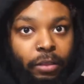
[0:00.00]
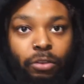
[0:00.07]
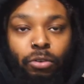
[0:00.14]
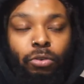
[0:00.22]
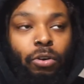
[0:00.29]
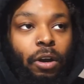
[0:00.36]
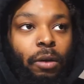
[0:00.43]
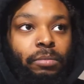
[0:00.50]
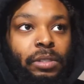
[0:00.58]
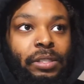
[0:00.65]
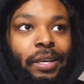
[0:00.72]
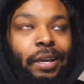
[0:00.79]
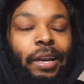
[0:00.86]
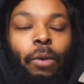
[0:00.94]
You know what I'm
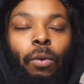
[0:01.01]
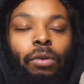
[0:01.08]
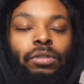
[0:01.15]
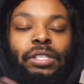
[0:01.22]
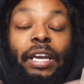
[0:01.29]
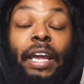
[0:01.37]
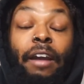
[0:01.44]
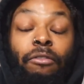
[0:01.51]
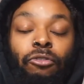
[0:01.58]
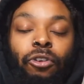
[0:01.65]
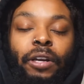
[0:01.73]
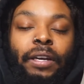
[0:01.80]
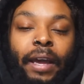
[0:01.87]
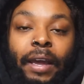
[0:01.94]
saying? I won't say
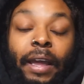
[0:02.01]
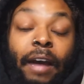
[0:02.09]
every day.